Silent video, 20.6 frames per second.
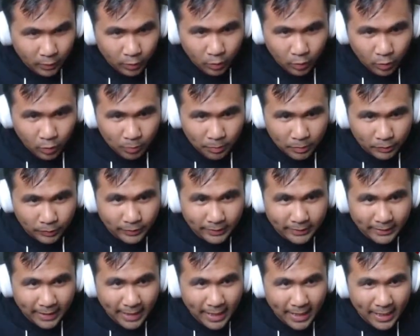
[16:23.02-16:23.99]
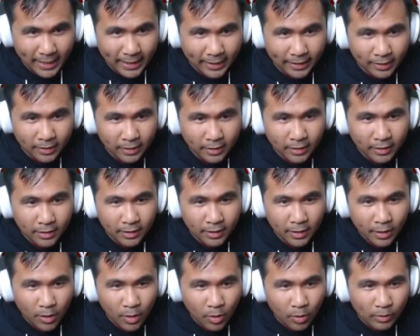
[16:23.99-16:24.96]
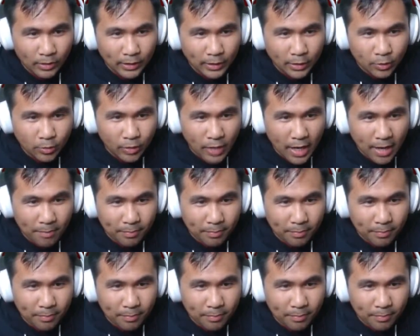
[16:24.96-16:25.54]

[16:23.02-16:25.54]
Almost died! Holy crap!